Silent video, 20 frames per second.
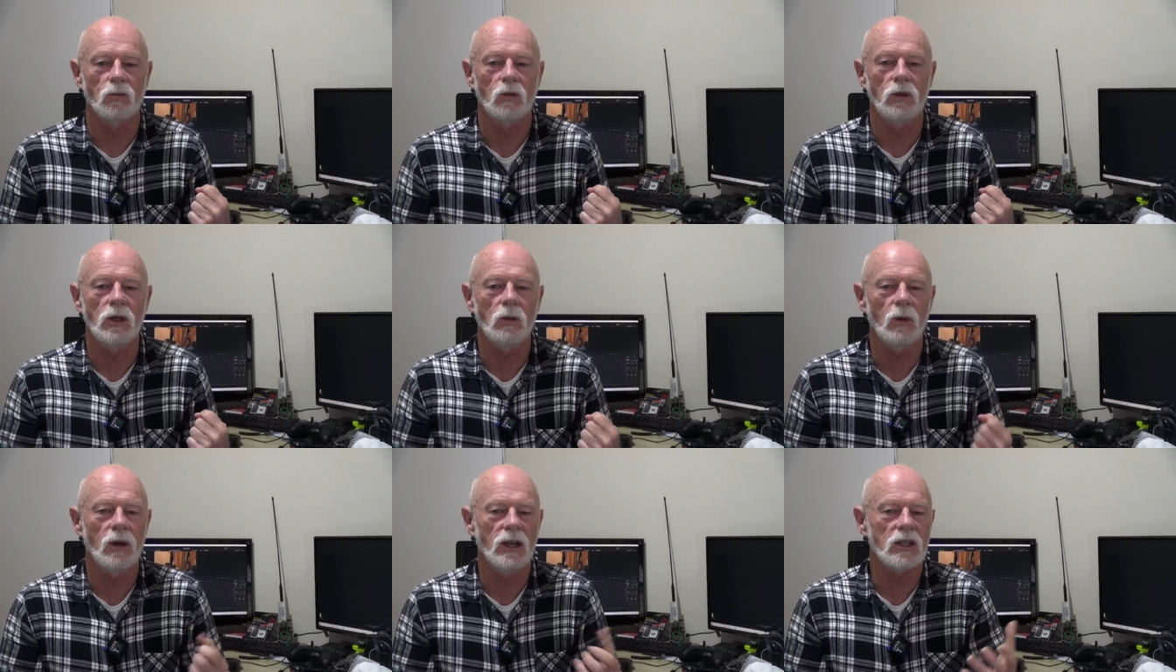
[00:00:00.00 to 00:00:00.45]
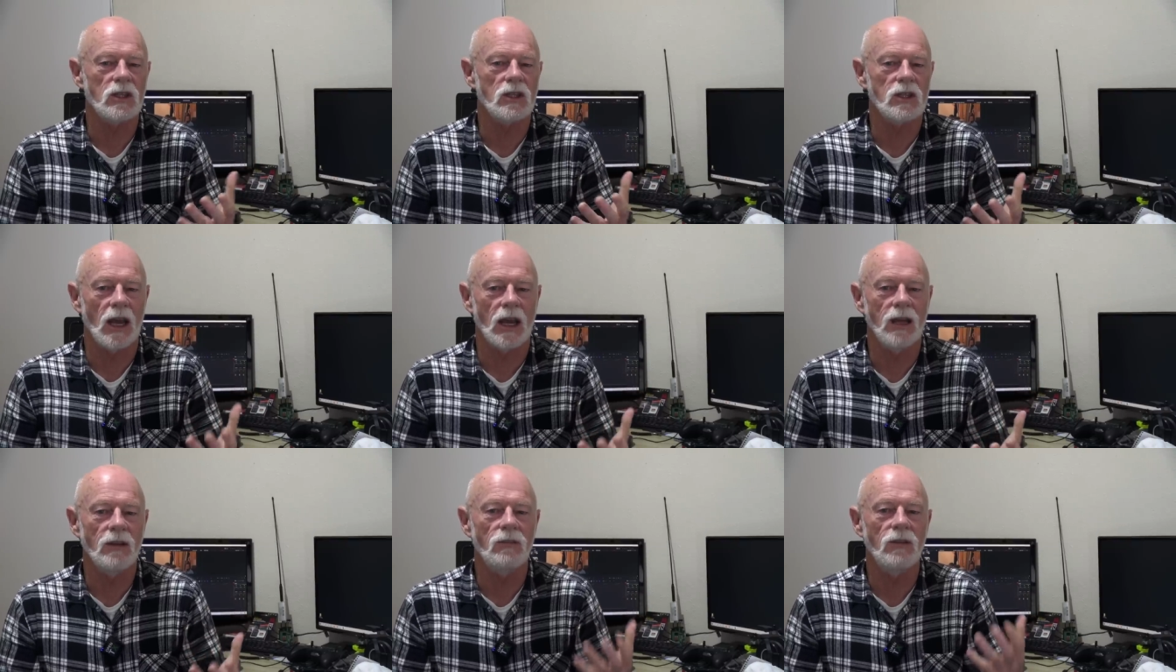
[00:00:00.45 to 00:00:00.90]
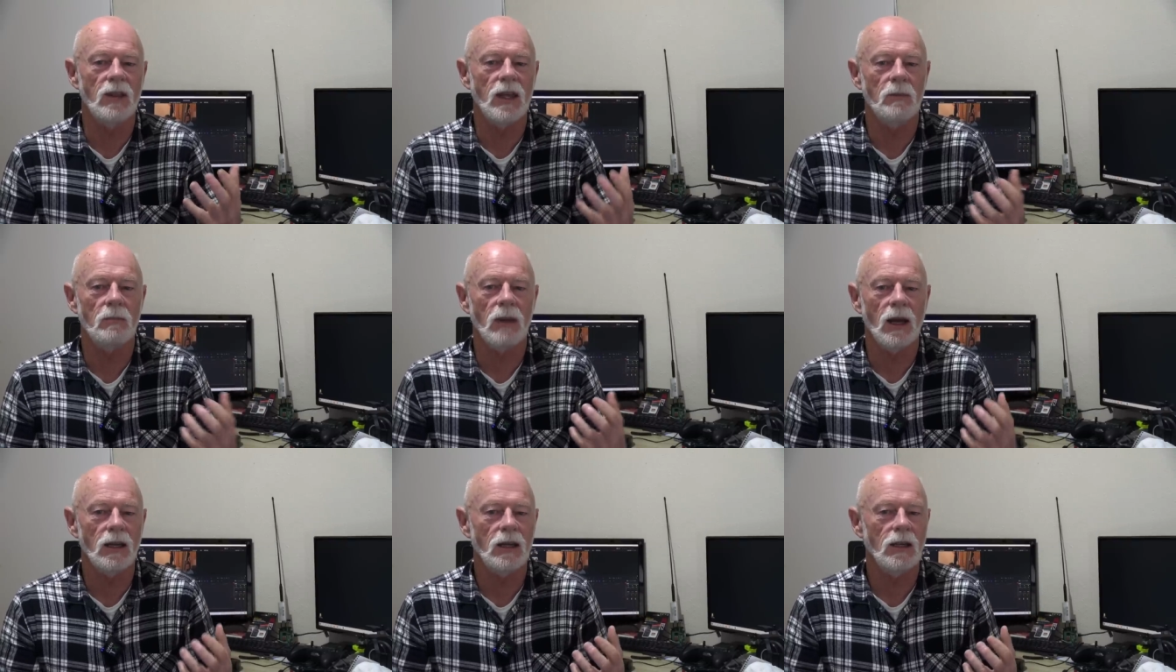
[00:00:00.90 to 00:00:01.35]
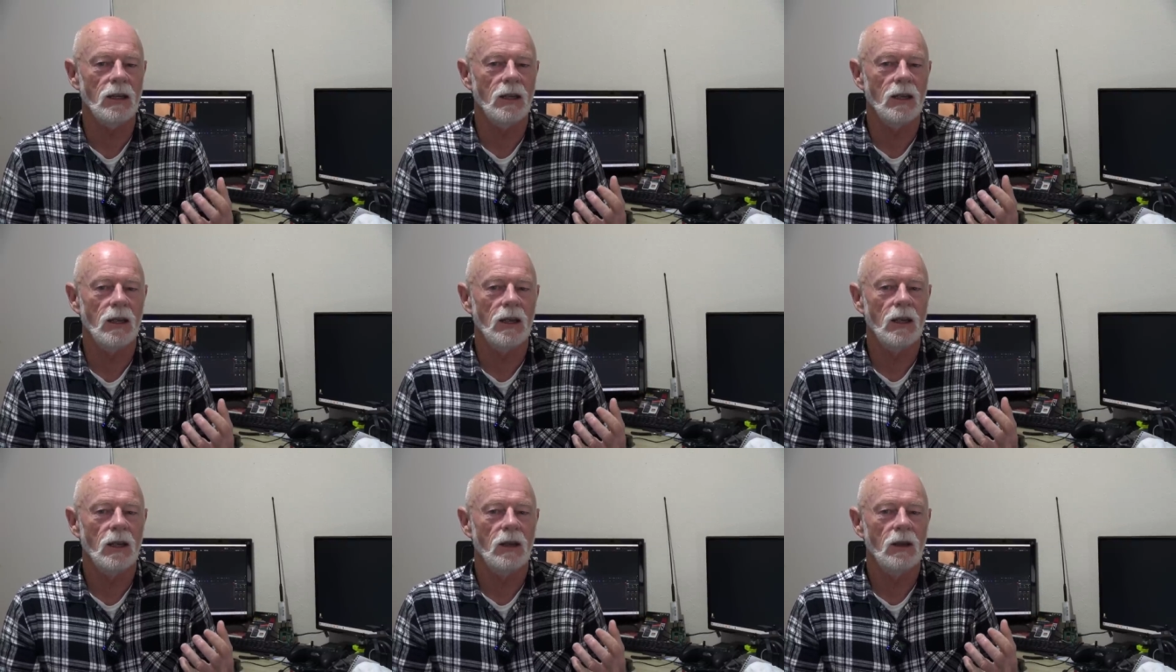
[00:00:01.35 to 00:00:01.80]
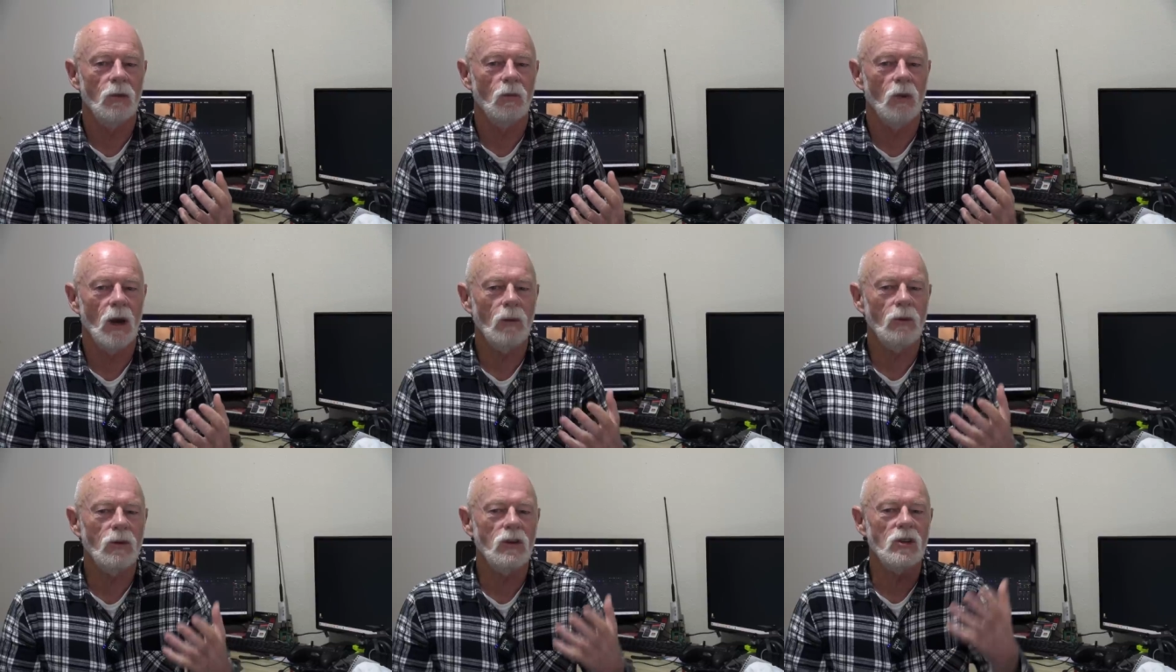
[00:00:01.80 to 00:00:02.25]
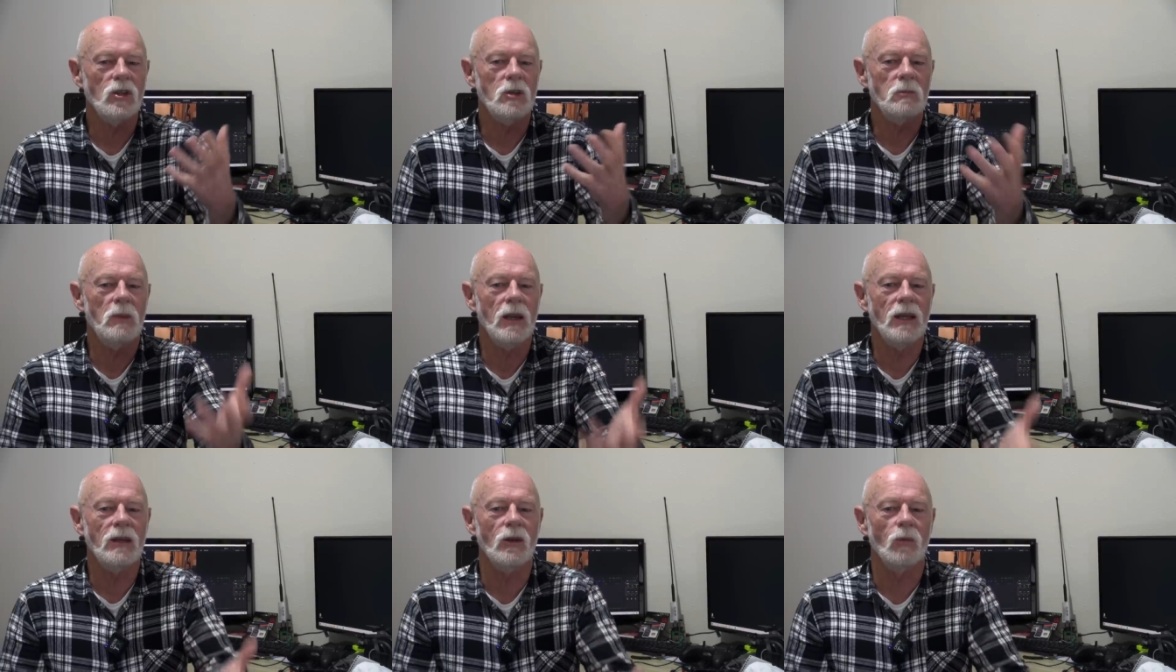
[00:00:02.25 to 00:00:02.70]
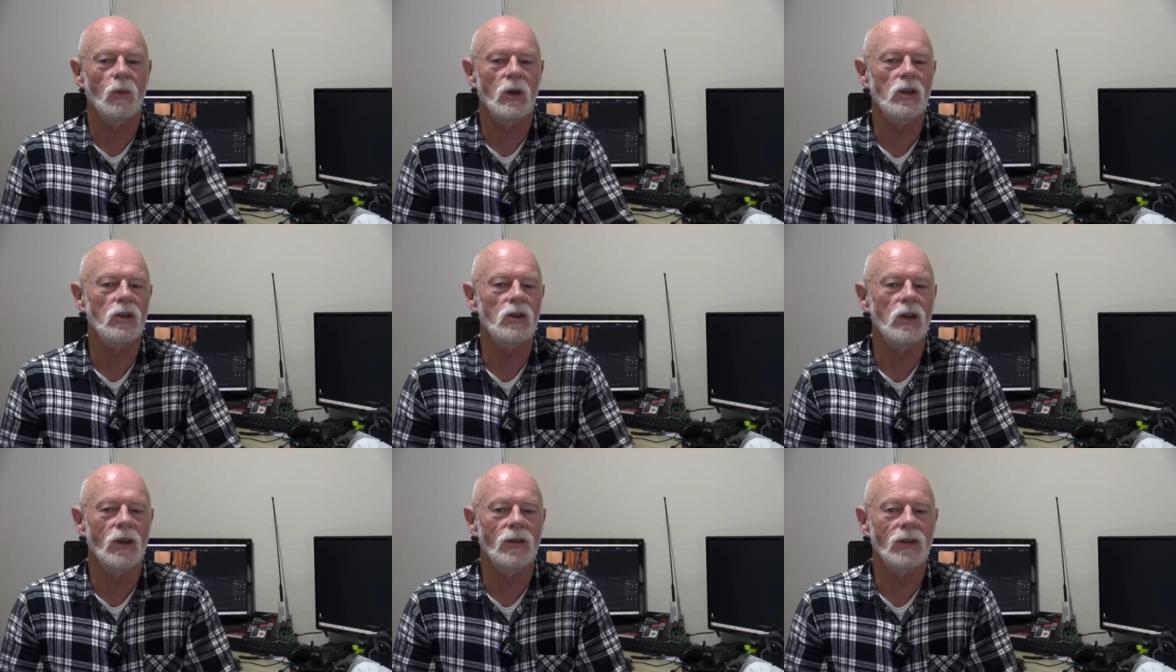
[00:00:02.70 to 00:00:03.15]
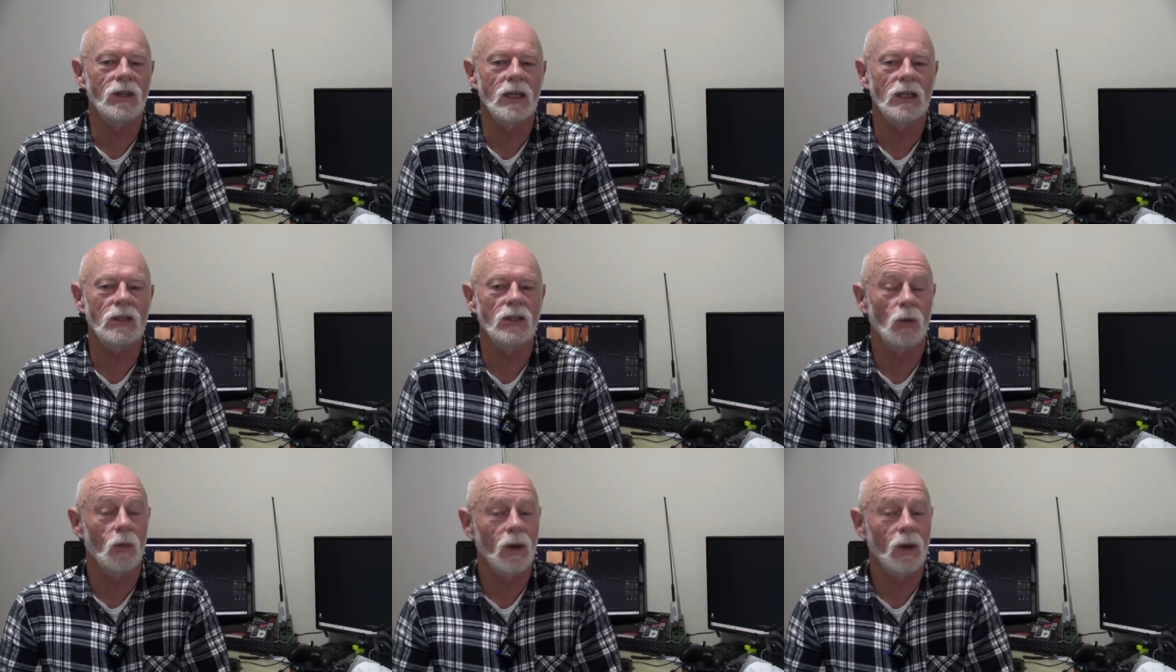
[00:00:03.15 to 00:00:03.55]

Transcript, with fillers: Wouldn't you want to save their money? Why would you spend it when you don't need to?